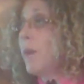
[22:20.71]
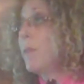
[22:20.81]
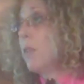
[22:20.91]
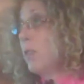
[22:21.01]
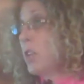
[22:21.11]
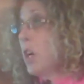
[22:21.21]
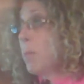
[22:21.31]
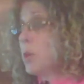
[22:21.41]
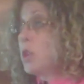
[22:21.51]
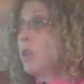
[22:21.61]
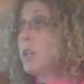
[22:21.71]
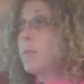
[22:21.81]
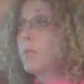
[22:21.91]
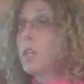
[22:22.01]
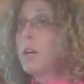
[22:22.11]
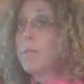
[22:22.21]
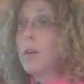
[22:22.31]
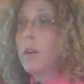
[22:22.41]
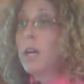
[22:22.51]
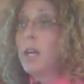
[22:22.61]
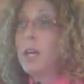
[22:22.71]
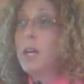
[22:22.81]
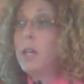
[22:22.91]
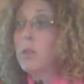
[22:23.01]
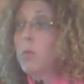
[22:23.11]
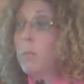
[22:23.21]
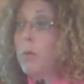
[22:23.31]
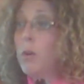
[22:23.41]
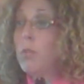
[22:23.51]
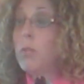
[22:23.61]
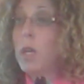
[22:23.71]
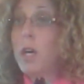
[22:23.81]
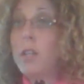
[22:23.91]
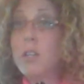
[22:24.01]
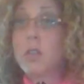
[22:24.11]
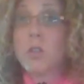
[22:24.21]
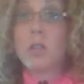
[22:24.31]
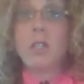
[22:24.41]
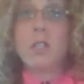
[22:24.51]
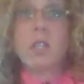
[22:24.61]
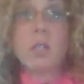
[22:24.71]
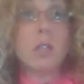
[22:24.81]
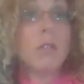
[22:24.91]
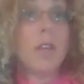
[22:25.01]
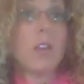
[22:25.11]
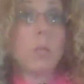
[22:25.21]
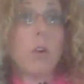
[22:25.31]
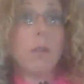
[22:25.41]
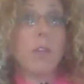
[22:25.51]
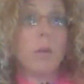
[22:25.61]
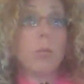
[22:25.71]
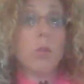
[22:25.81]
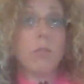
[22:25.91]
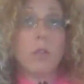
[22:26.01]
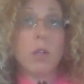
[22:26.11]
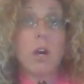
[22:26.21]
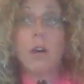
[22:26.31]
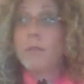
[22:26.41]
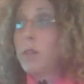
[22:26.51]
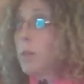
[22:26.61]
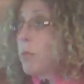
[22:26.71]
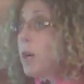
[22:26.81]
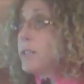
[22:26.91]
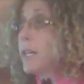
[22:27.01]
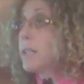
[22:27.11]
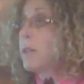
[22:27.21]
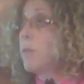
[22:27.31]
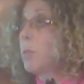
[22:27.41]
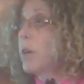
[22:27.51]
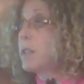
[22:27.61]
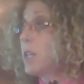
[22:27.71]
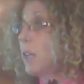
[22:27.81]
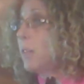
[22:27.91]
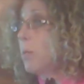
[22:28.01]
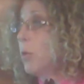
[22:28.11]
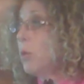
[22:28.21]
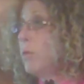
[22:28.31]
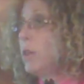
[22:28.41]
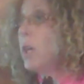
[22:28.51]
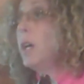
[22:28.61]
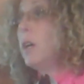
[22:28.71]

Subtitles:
There is the opportunity for the FRA to impose additional conditions as part of the approval of the project, if the project gets approved.